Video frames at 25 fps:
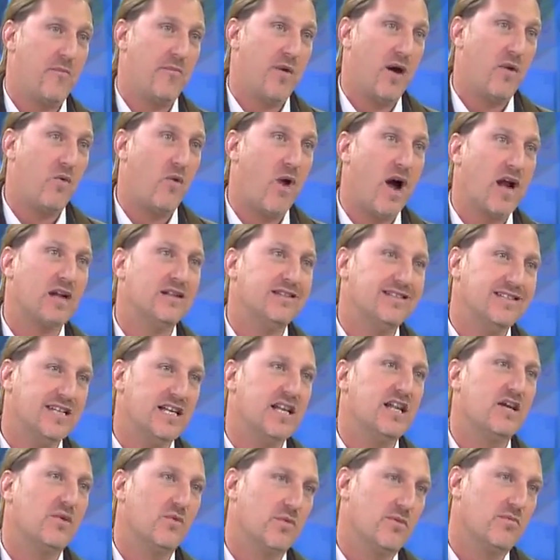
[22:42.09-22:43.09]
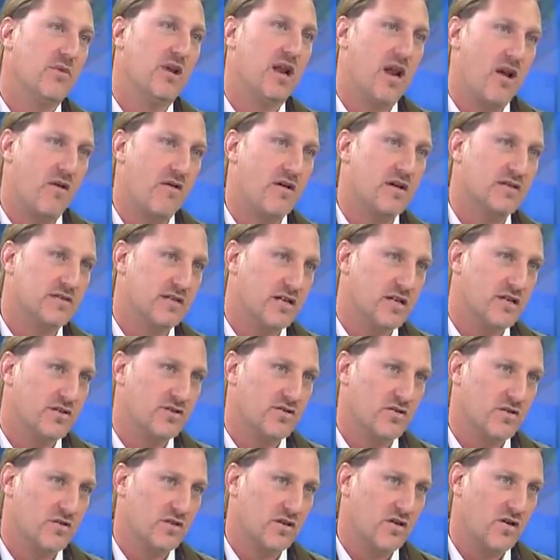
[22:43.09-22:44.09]
around dealing with malaria as an
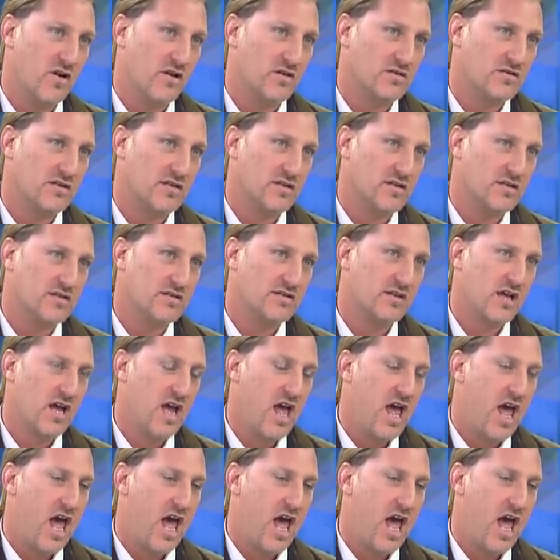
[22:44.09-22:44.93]
issue on the continent.